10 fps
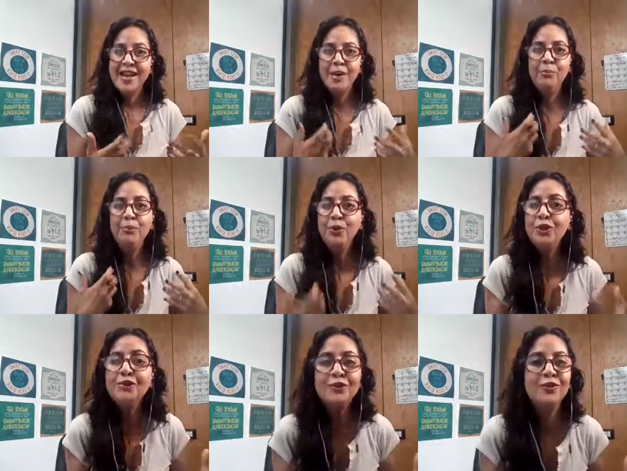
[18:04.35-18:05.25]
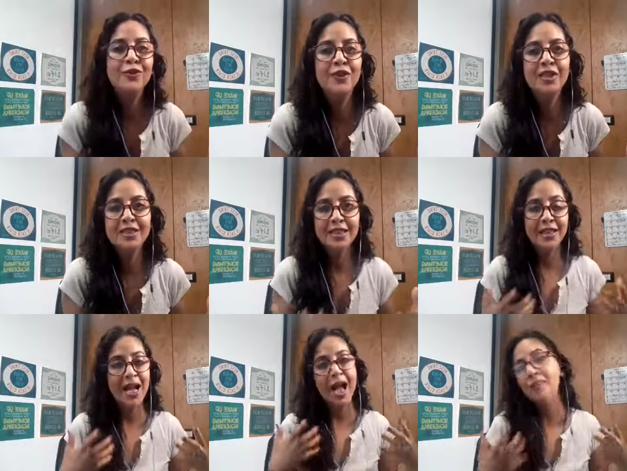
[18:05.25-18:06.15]
and beautiful feelings and
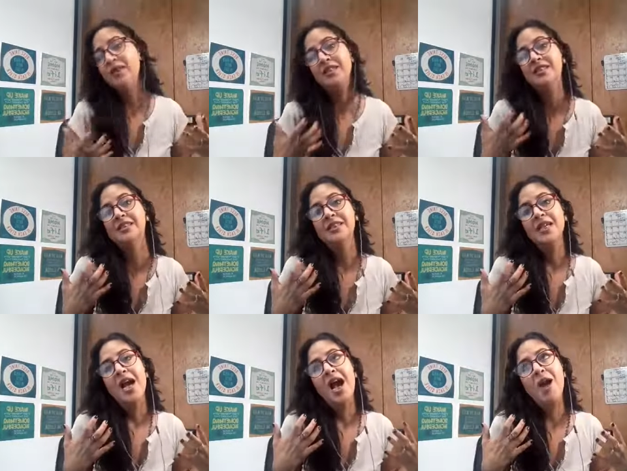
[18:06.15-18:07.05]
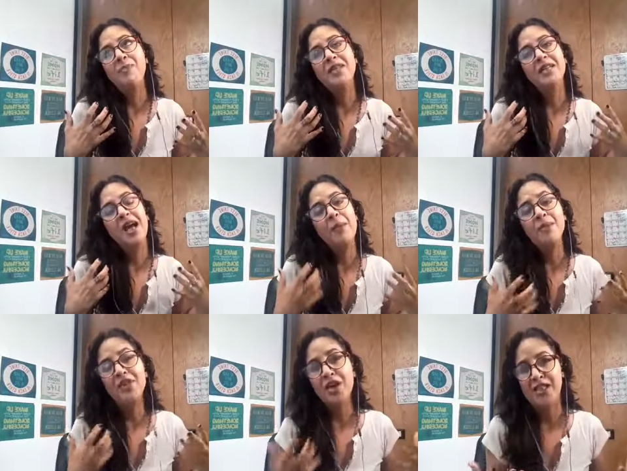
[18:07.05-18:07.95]
happiness, happy happy
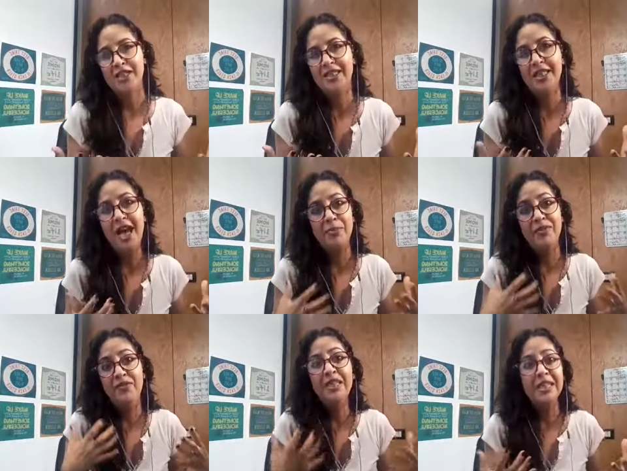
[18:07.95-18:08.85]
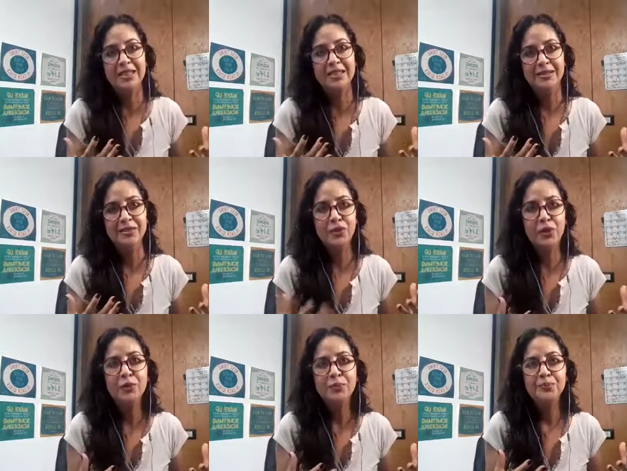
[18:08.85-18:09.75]
thoughts and happy feelings, you
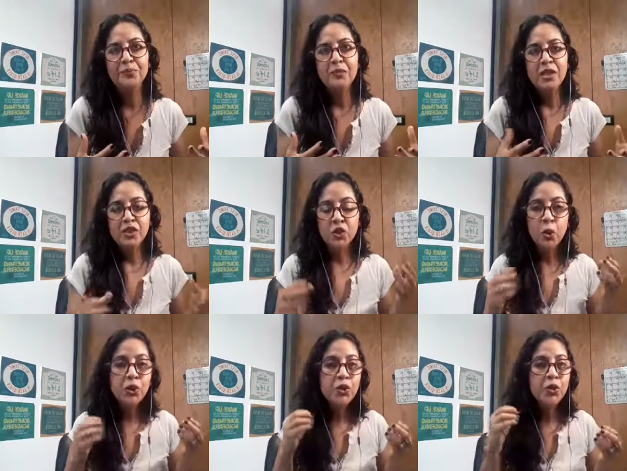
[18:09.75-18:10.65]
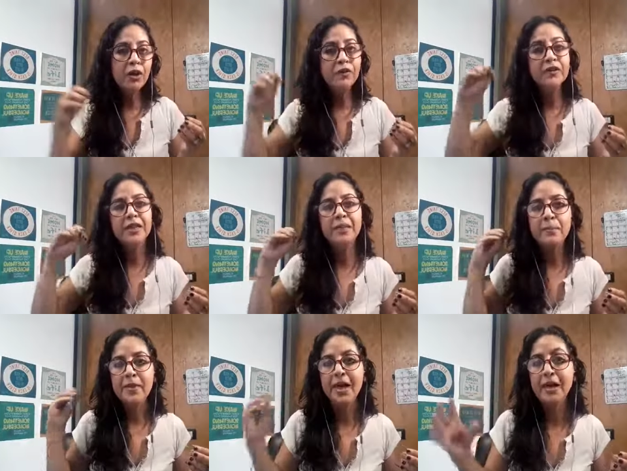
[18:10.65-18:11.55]
know? So when you are
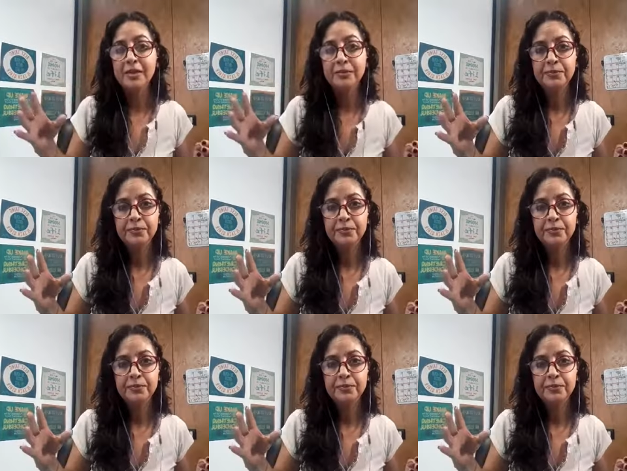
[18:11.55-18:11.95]
feeling bad,